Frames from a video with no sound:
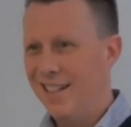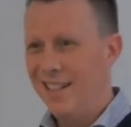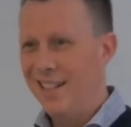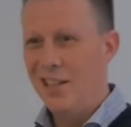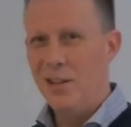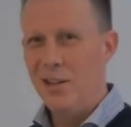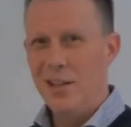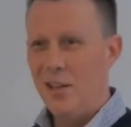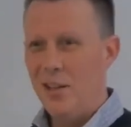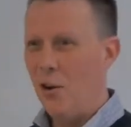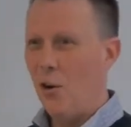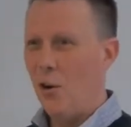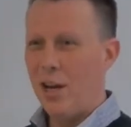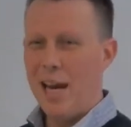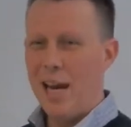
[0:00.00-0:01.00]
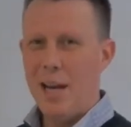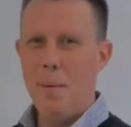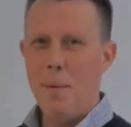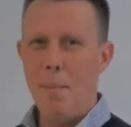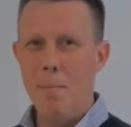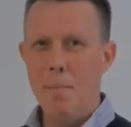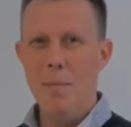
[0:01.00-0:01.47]
The NOK and
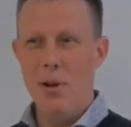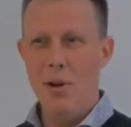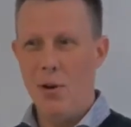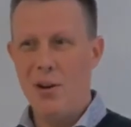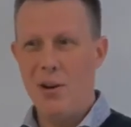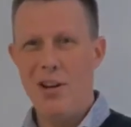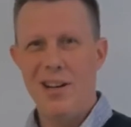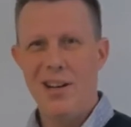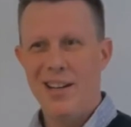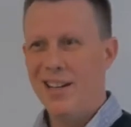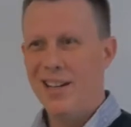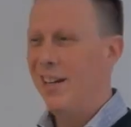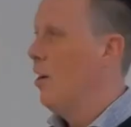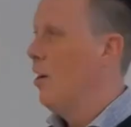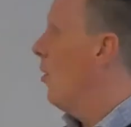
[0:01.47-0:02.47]
NOK, or